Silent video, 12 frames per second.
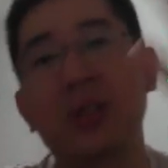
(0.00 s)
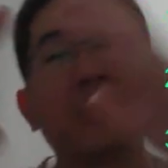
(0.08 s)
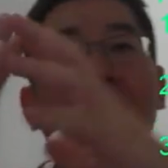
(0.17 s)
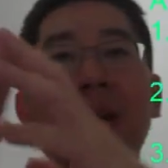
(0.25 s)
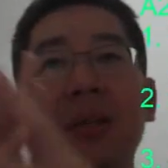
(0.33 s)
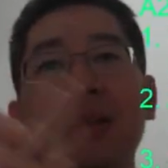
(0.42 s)

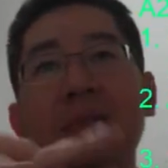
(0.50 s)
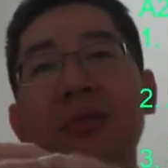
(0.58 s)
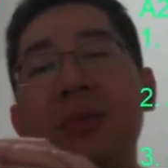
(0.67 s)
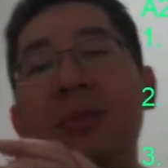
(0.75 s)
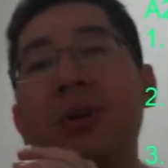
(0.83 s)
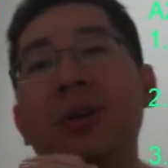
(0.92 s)
Master
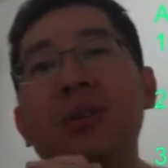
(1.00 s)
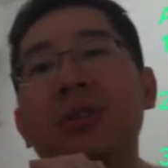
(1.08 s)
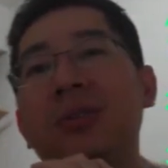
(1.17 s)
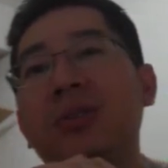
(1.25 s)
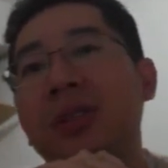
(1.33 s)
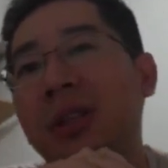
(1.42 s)
reward you
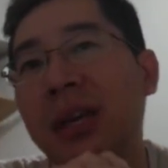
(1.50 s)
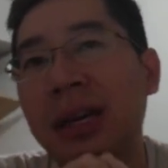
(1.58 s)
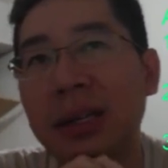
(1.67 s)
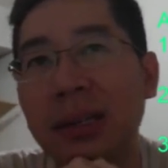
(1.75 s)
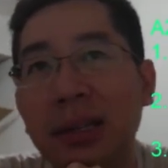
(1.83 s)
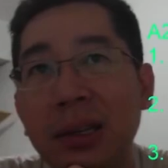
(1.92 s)
can get
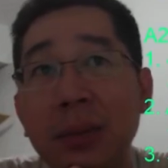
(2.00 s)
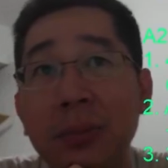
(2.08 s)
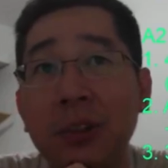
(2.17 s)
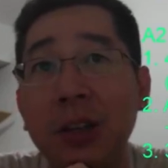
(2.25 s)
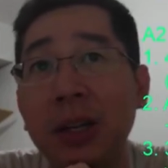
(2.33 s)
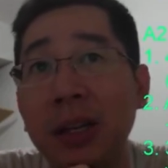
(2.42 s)
in game
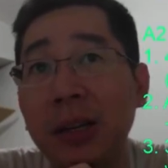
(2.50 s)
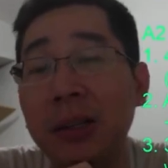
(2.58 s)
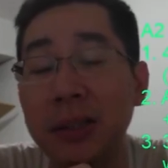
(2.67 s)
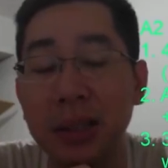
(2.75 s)
right now.